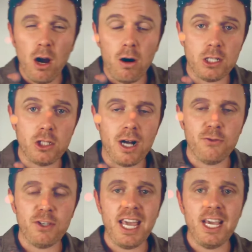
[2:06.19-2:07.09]
our
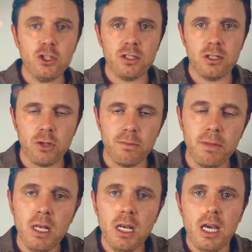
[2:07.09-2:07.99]
detoxification
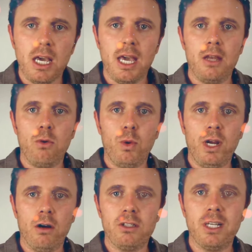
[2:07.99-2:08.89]
system, and
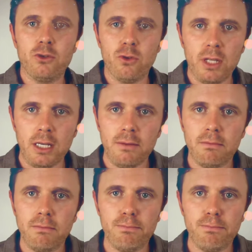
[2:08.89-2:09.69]
we are essentially